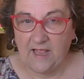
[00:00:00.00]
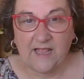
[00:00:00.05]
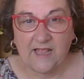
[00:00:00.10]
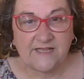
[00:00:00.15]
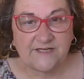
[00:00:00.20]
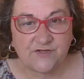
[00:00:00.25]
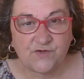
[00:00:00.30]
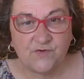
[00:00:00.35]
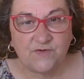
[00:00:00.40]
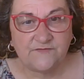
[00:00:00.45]

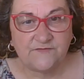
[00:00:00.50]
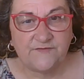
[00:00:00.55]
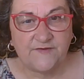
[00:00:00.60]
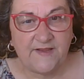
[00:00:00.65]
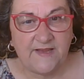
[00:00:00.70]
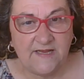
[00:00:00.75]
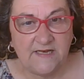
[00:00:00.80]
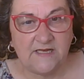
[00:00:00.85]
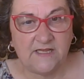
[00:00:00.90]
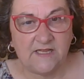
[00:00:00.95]
Adolf
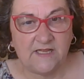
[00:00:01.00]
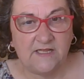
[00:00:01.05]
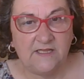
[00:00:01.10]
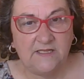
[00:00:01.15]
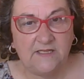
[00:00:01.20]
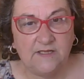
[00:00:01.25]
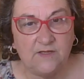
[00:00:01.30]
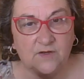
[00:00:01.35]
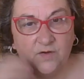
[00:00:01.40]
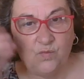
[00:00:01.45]

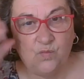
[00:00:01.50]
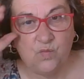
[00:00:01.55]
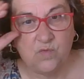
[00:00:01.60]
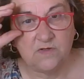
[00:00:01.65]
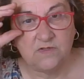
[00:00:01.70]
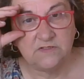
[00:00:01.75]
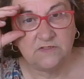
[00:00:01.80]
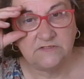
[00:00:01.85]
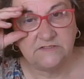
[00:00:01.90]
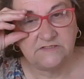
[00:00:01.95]
Hitler
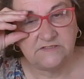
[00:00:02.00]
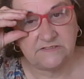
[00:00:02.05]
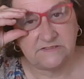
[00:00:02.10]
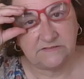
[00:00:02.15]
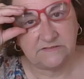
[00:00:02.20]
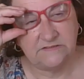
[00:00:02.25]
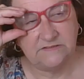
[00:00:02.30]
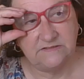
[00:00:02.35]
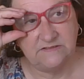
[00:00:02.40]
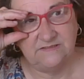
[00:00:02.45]

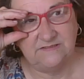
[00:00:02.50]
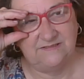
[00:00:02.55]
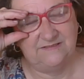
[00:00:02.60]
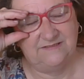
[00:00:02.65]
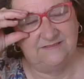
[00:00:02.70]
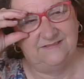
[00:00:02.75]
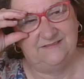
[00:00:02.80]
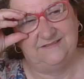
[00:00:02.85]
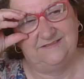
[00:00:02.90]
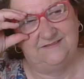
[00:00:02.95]
was
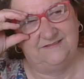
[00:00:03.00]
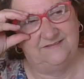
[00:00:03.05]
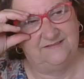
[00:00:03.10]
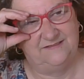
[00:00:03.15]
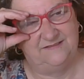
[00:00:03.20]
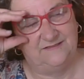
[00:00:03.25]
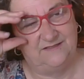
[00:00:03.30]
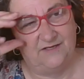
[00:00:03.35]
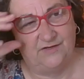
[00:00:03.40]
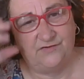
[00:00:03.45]

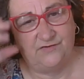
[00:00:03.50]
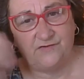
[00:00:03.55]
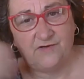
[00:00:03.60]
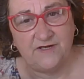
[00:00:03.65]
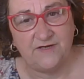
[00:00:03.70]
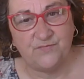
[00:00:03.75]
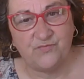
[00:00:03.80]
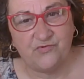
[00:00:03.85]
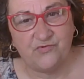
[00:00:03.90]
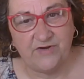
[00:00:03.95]

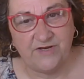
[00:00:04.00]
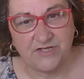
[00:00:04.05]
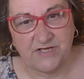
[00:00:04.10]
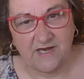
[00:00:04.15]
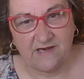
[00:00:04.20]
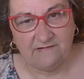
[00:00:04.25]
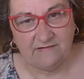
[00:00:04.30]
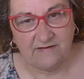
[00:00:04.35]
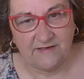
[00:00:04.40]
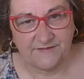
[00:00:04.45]
trying to preach
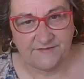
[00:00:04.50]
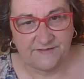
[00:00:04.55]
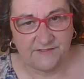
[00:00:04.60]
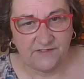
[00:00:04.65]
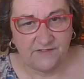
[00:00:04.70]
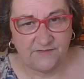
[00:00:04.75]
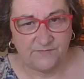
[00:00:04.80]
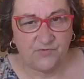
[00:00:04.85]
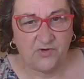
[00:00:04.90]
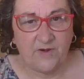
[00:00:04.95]
Aryan
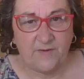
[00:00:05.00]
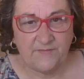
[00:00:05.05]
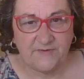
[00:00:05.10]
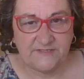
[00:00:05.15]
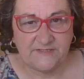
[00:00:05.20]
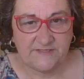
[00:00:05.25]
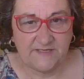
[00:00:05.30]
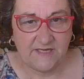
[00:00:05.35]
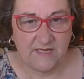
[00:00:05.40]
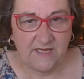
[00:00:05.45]

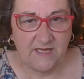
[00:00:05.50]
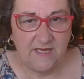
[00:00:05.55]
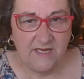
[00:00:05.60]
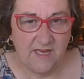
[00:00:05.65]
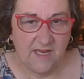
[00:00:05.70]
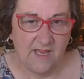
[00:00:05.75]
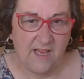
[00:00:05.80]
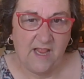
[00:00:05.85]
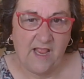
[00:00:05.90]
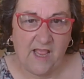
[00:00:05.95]
supremacy,
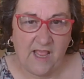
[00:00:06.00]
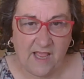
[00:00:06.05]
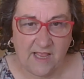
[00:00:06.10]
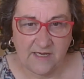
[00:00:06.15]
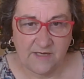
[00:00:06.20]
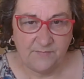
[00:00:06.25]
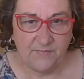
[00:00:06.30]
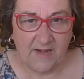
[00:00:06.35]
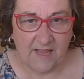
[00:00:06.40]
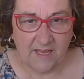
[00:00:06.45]

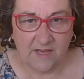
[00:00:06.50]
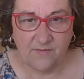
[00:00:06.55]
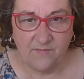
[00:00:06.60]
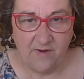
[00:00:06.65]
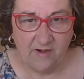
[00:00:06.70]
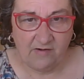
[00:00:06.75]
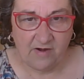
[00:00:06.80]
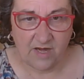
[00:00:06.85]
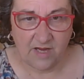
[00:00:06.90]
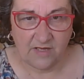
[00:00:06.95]
and a black
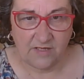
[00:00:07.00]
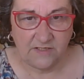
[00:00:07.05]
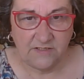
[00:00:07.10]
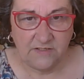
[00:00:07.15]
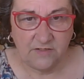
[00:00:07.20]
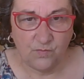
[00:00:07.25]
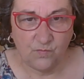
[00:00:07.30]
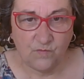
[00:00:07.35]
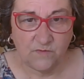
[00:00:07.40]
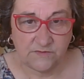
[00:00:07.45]

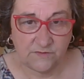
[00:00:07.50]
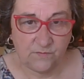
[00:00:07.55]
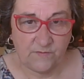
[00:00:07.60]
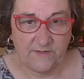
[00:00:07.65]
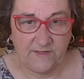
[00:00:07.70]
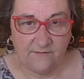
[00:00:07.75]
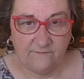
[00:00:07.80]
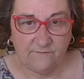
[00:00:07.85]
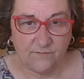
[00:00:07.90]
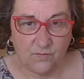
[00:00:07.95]
American was
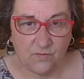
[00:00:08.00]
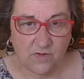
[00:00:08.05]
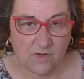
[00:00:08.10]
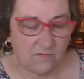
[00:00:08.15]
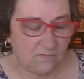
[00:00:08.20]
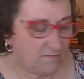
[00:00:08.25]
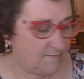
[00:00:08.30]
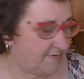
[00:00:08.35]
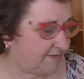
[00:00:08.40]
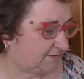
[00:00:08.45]
winning four
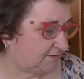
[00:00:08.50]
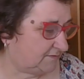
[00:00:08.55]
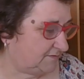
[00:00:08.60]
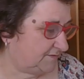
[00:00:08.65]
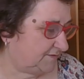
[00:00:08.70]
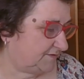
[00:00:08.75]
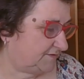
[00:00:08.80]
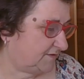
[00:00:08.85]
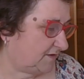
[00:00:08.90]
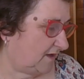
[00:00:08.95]
gold medals.
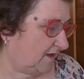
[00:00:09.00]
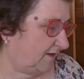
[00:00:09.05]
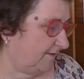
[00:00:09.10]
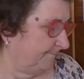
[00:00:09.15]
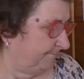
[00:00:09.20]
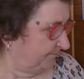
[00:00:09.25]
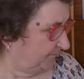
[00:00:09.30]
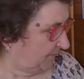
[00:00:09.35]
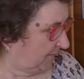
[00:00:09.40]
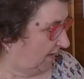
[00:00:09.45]

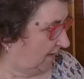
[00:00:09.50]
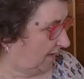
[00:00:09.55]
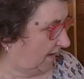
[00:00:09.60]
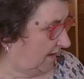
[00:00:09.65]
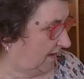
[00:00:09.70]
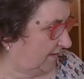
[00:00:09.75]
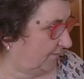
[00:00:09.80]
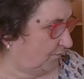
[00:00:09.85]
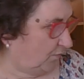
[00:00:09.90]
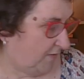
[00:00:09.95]

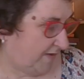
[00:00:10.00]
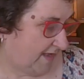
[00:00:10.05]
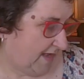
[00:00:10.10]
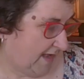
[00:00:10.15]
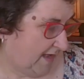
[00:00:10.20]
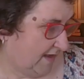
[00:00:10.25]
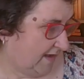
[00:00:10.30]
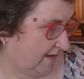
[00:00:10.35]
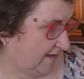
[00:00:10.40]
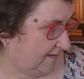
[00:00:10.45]
Uh, we
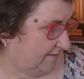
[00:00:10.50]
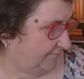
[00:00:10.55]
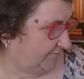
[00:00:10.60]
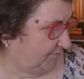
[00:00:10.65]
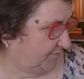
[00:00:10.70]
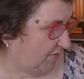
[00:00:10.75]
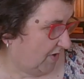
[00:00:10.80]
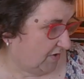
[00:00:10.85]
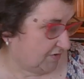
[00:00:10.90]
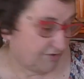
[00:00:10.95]
have
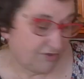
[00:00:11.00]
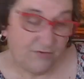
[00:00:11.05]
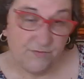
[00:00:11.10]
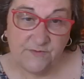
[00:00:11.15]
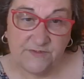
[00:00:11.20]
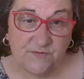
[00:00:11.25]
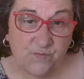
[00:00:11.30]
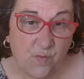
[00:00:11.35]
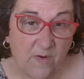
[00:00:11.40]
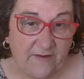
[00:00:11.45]
part two
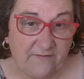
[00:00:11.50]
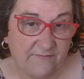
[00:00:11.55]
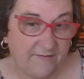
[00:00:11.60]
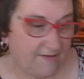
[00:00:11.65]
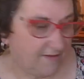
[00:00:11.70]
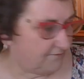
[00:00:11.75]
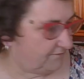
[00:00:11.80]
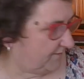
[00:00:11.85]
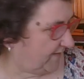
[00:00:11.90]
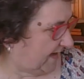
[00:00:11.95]
is
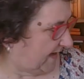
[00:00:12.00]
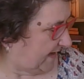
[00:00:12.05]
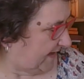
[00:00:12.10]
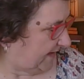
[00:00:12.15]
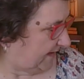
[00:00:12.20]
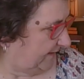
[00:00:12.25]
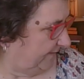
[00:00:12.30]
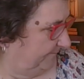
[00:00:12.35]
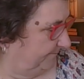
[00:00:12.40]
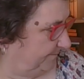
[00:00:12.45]
waving the
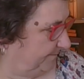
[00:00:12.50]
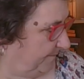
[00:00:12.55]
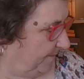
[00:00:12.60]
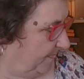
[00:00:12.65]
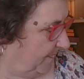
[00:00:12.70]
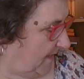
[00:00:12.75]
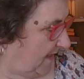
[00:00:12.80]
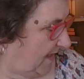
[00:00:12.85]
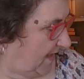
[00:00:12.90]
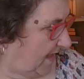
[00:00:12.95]
flag,
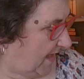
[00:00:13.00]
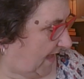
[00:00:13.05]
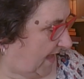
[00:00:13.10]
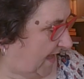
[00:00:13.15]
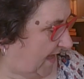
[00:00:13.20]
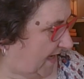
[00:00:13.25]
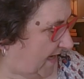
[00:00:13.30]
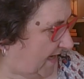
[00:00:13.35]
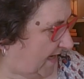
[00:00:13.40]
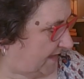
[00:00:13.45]

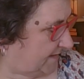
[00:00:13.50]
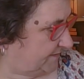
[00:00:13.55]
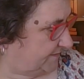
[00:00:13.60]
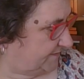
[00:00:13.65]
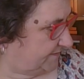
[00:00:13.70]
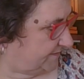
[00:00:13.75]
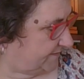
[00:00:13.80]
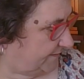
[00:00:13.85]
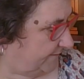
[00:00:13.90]
and